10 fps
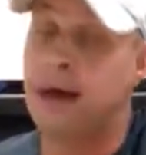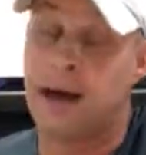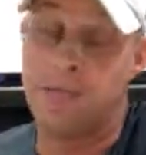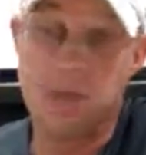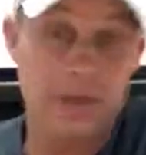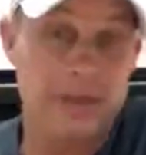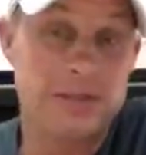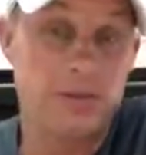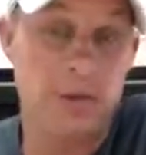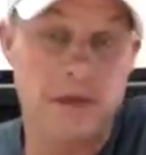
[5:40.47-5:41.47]
I'm doing
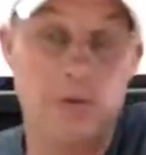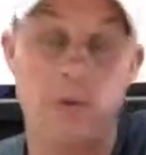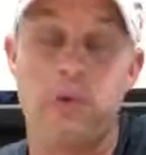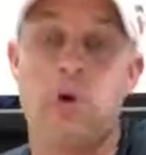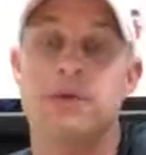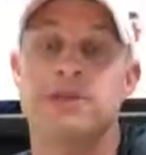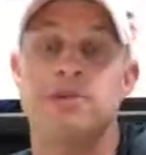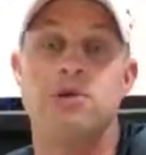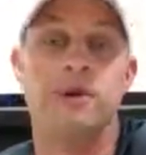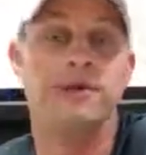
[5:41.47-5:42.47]
this, as we record this,
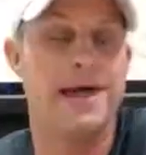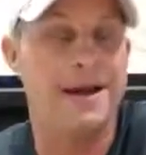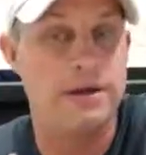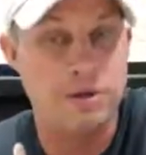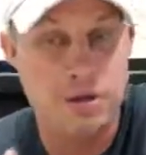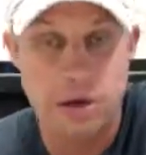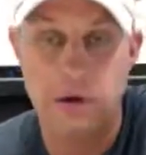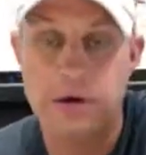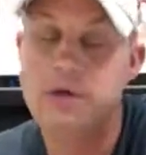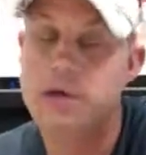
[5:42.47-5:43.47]
I'm doing this on a
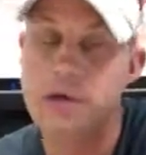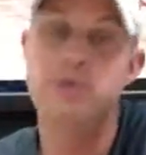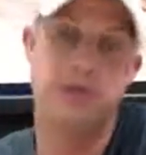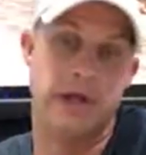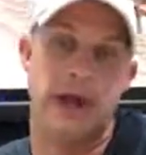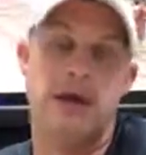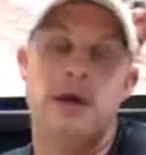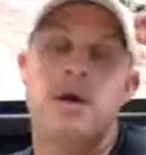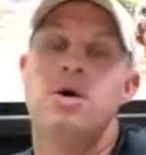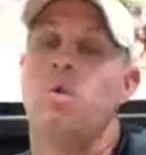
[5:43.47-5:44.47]
dark Tuesday
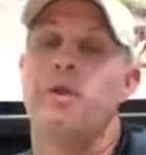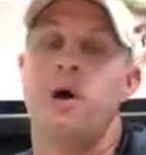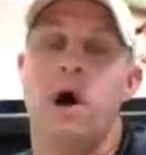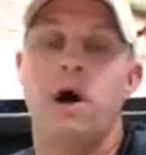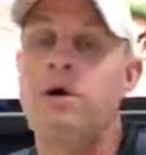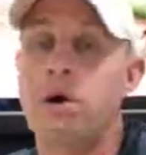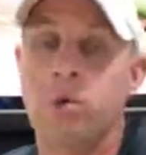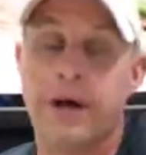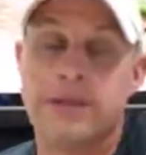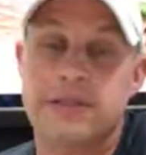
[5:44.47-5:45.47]
where there are no
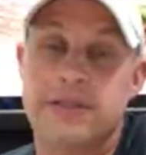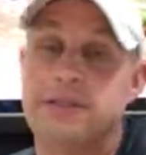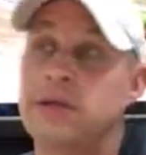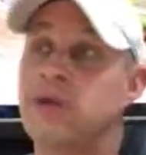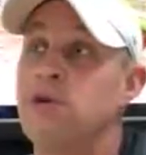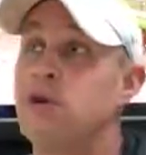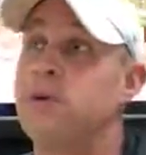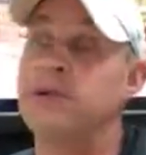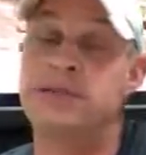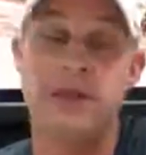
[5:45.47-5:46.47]
races in Saratoga,
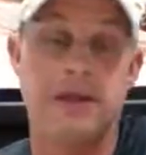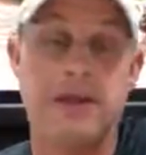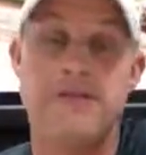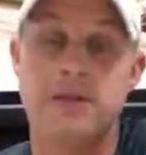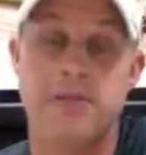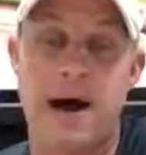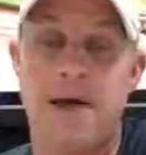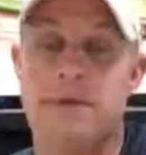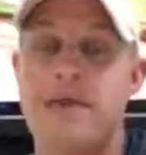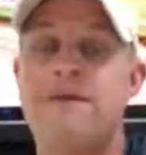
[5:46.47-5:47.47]
but you see the TVs
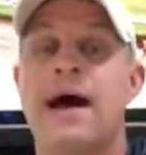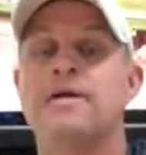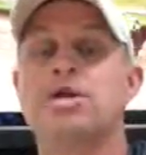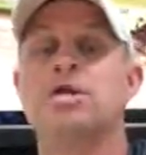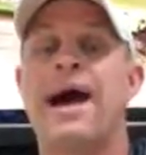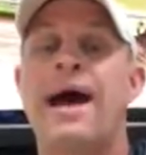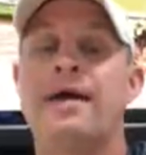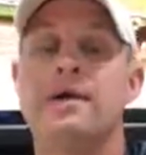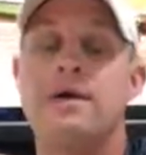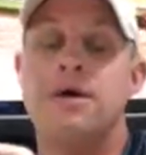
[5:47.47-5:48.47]
behind me. They've got
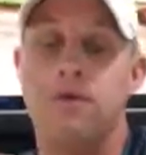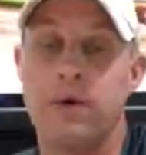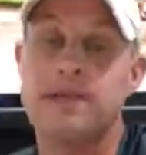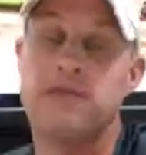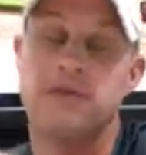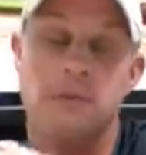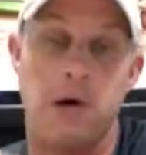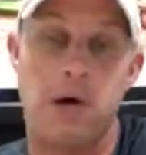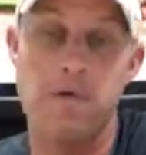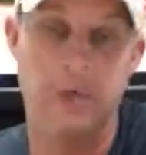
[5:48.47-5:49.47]
track races
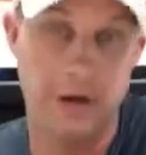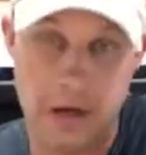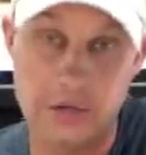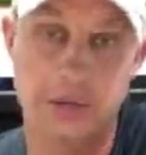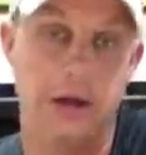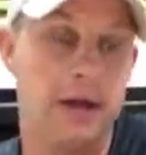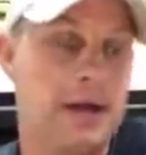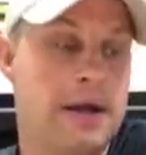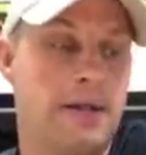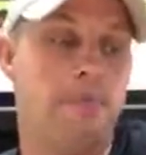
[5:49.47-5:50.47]
from all over the country,
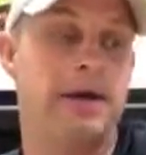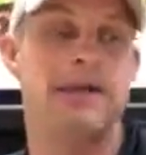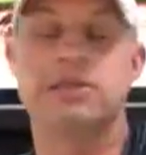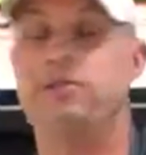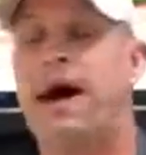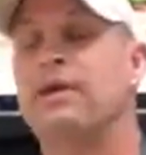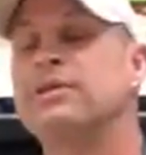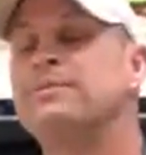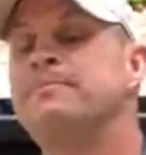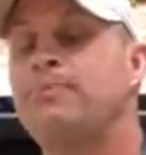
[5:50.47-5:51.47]
the biggest
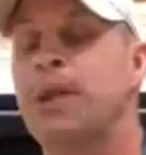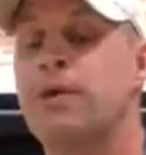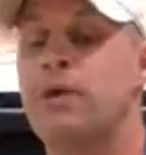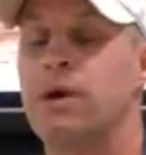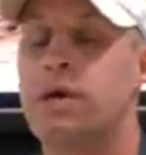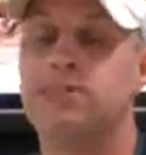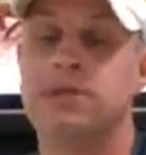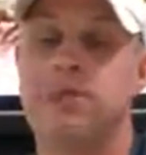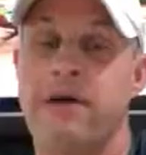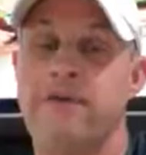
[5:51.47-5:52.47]
spots, and you can come
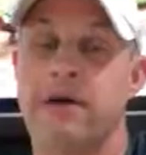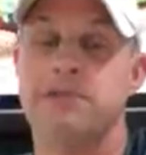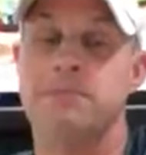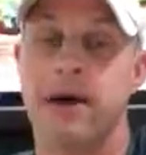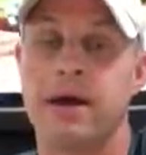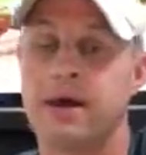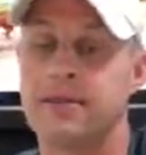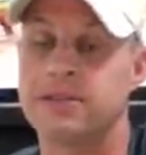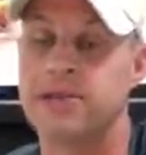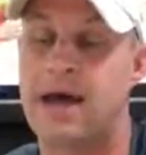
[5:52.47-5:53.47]
see my friends Mike
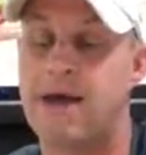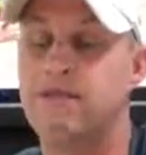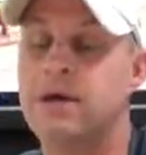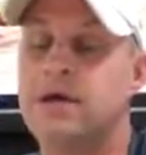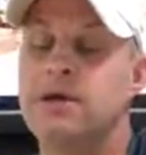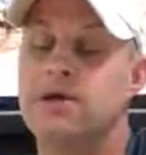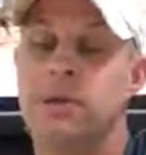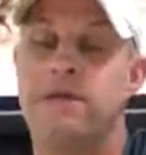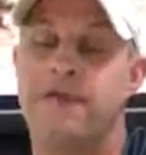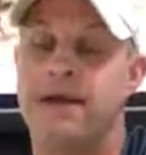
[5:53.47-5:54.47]
and the staff
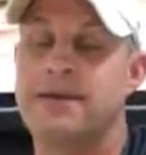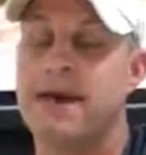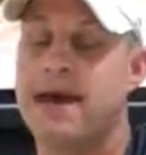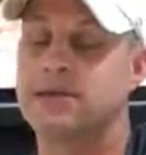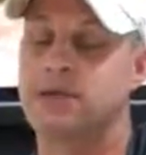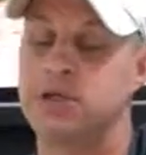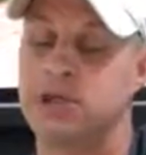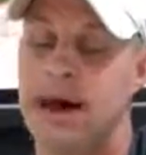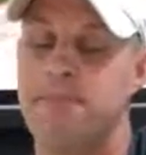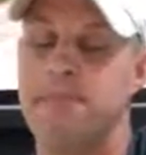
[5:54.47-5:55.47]
doing a fantastic
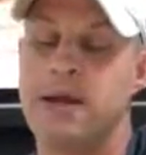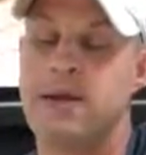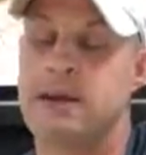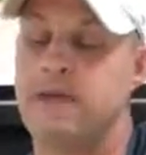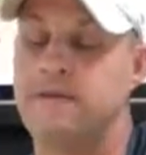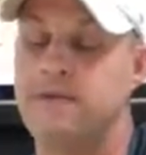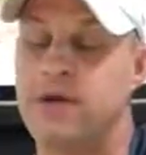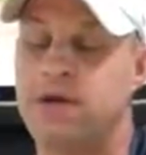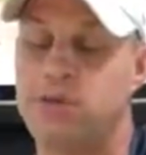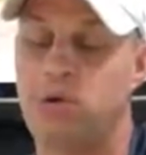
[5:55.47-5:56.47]
job at the
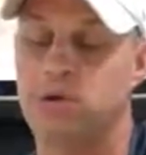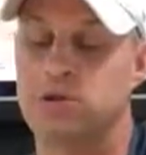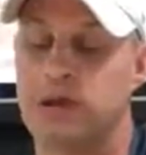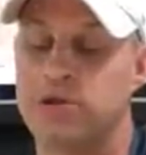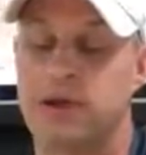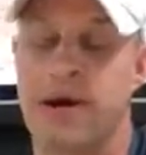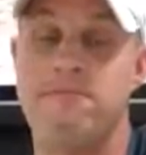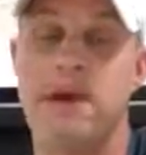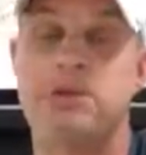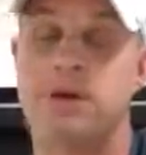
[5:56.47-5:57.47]
Phoenix Sports Restaurant.
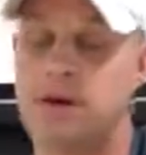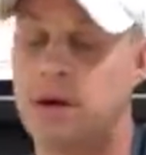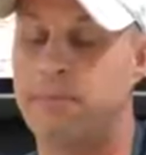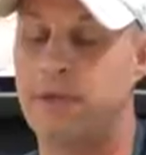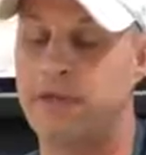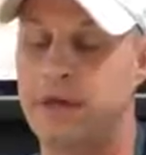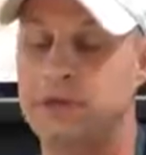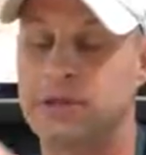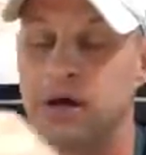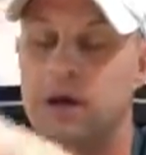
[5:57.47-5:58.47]
I've mentioned a couple of
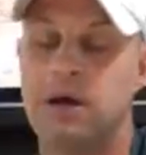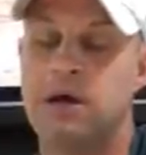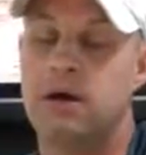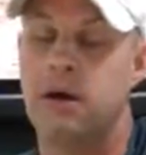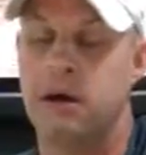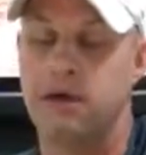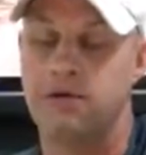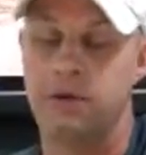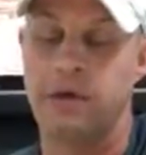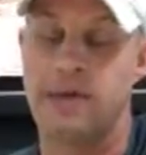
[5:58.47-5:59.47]
things here
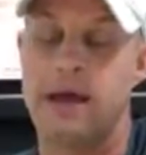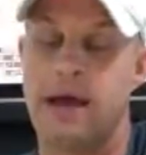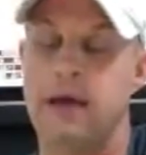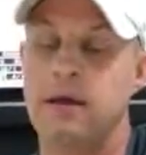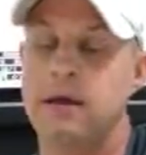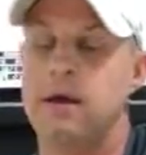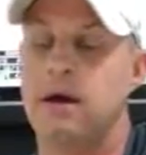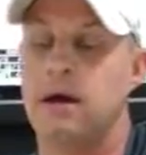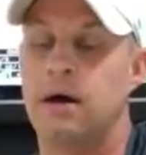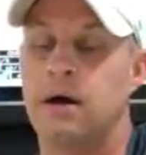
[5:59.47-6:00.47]
during the day,
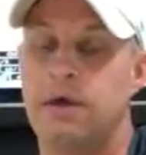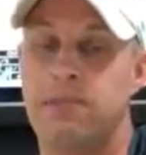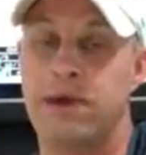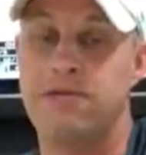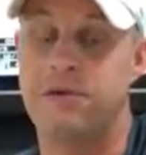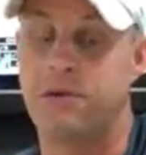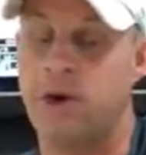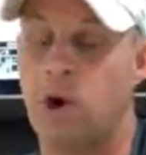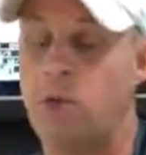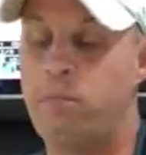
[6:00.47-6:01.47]

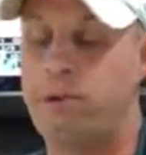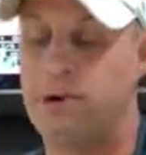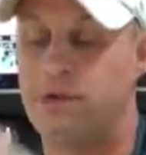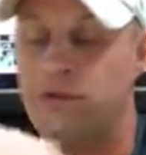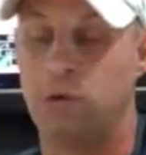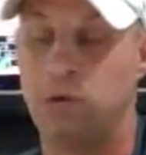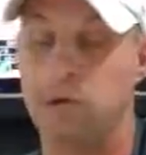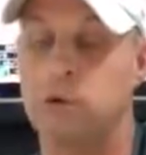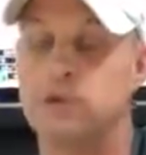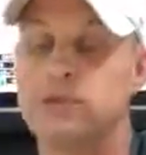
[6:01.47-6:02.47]
basically open until
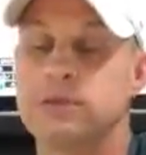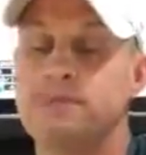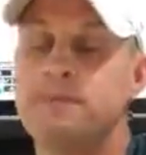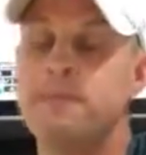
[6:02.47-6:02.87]
close.